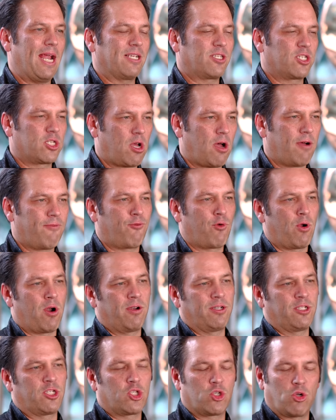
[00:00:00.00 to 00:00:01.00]

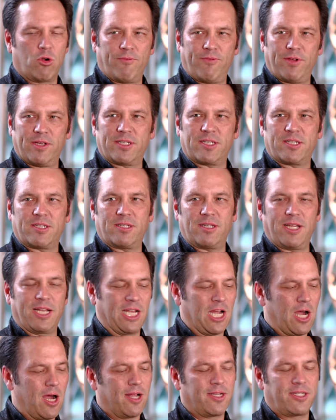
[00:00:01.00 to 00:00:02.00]
software, and service
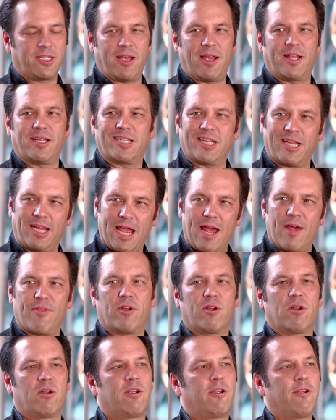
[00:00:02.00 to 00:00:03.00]
and content
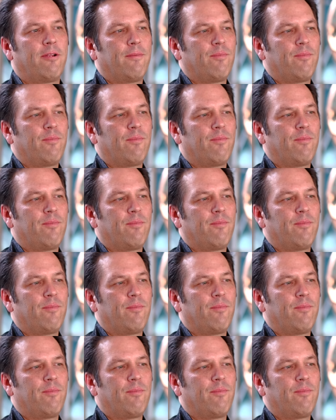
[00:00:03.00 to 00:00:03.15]
together